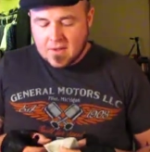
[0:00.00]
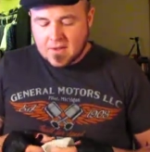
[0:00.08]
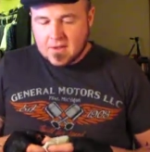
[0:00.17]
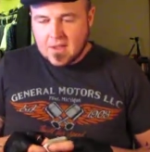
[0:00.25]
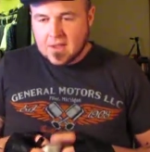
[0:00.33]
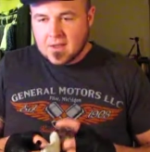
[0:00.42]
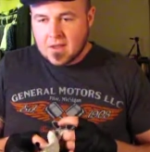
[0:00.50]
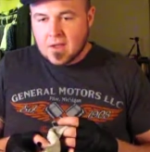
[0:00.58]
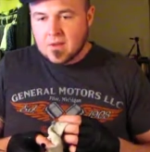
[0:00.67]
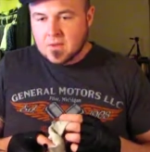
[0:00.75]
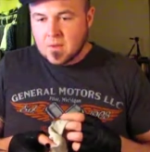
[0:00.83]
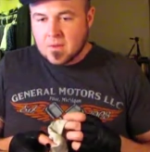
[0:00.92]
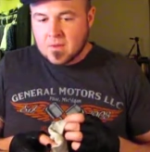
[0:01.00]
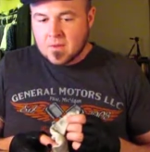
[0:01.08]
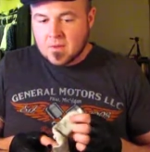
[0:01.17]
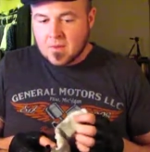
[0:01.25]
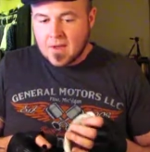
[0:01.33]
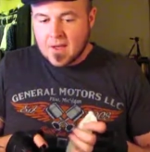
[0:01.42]
take the other corner of
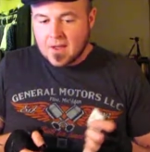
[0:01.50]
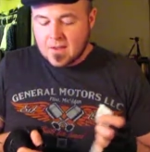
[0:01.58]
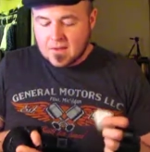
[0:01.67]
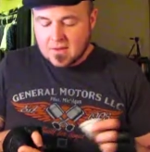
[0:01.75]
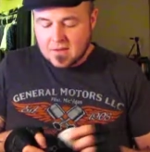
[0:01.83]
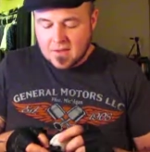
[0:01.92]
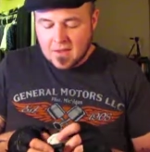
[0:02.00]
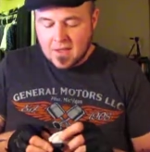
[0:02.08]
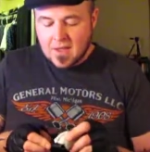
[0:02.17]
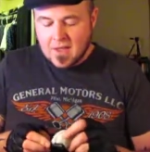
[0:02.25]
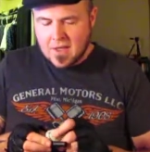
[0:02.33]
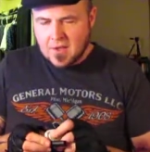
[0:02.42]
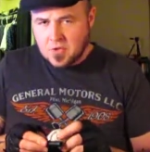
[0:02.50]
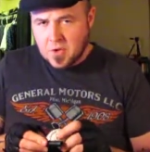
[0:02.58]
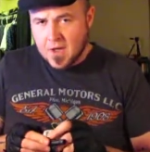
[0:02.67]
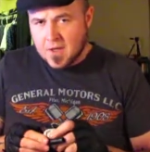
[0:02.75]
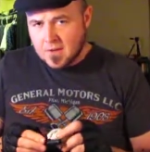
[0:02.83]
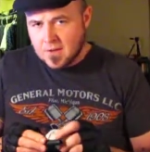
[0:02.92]
the rag and
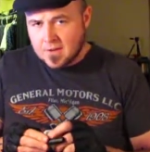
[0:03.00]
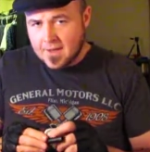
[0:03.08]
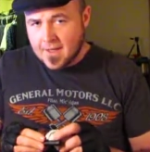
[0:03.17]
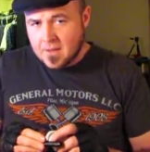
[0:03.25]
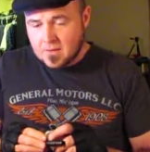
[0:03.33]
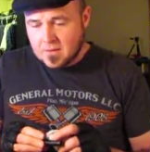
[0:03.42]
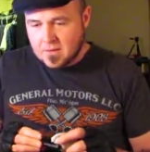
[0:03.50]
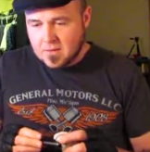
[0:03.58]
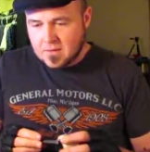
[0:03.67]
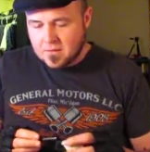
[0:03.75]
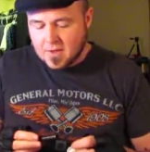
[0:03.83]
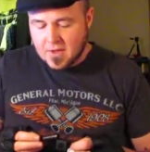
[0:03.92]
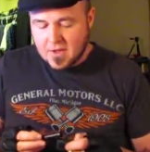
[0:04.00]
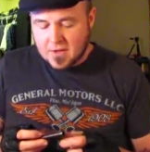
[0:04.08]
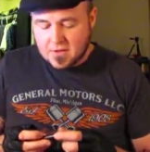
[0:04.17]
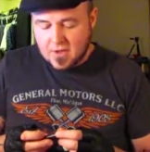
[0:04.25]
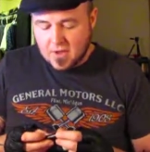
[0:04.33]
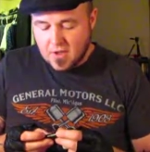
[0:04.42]
dry it all down,
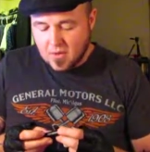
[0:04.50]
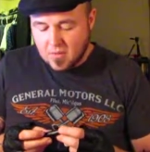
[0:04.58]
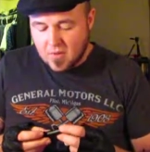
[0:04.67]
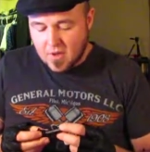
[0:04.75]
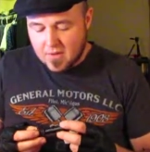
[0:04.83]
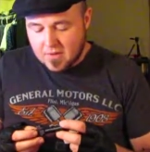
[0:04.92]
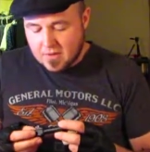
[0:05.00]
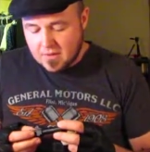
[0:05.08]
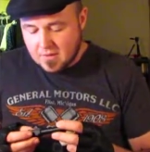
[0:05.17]
because you don't want